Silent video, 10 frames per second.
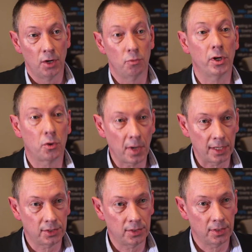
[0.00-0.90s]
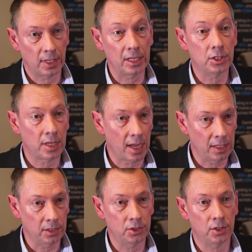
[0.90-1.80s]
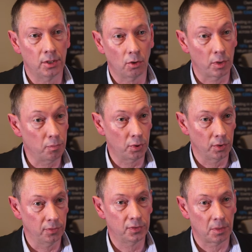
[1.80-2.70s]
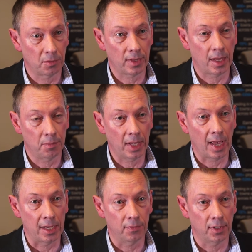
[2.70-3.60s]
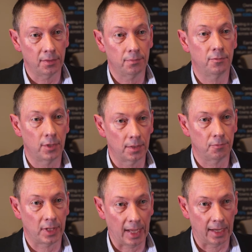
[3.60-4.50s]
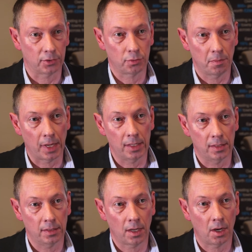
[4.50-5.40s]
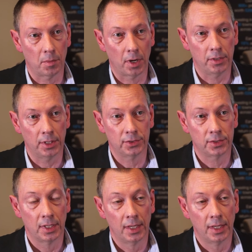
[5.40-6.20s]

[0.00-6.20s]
request that they change or improve some of their behaviour for the house remaining harmonious,